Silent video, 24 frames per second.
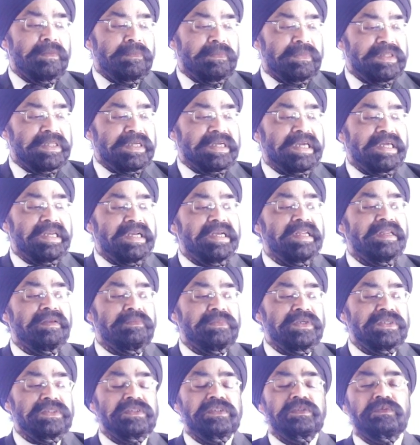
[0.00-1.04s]
the Canadian
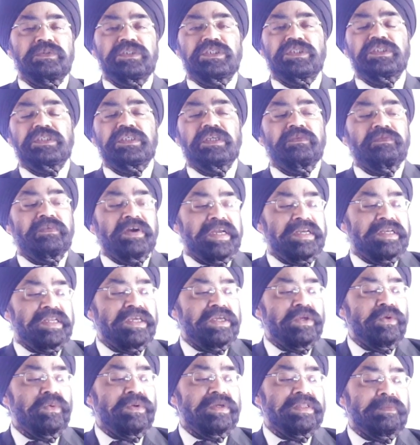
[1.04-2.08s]
business which is inviting you,